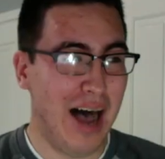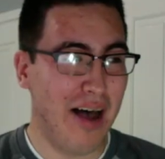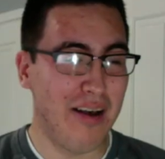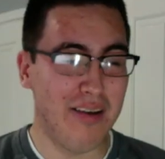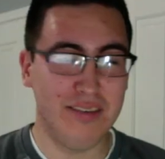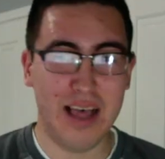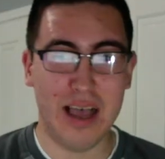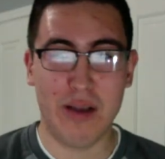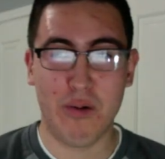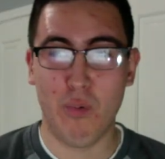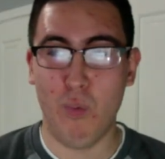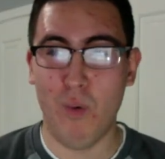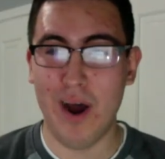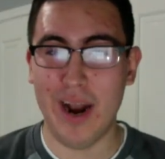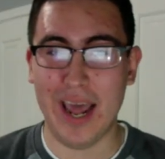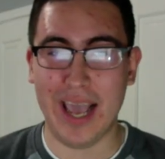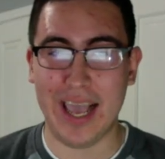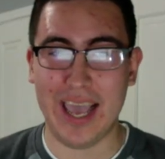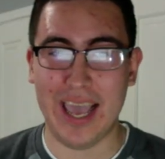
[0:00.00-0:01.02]
I was like,
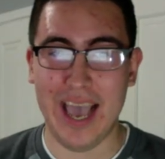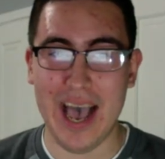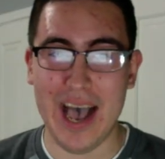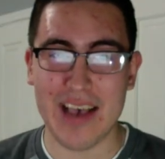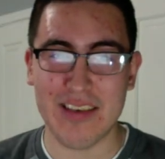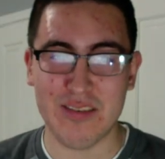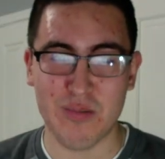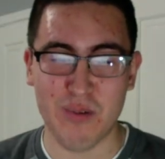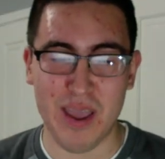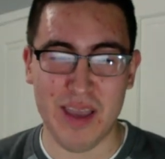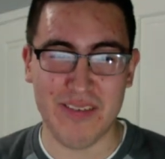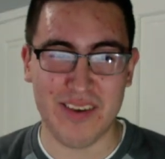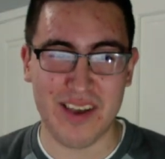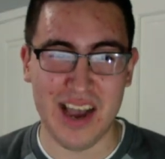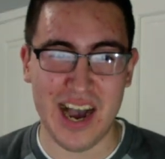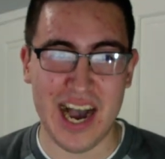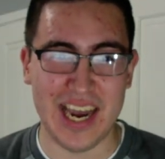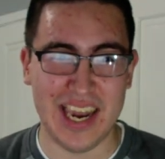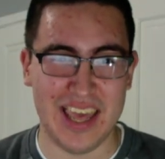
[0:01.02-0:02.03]
what a cast we have
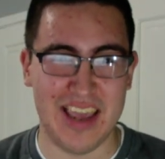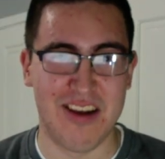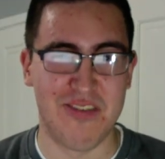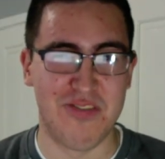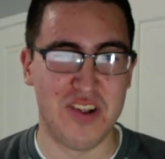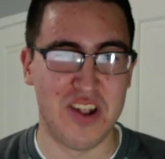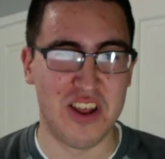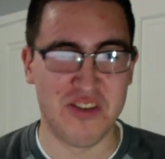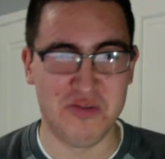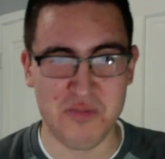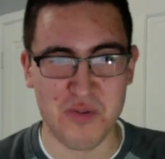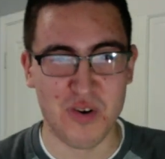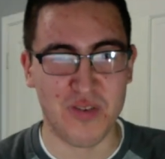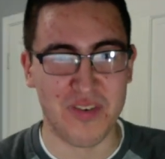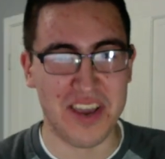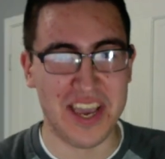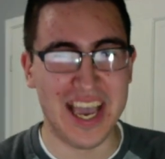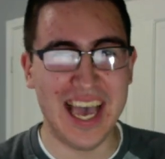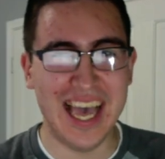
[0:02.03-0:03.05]
got here for this
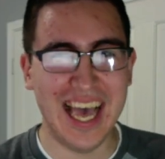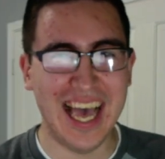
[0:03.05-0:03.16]
movie.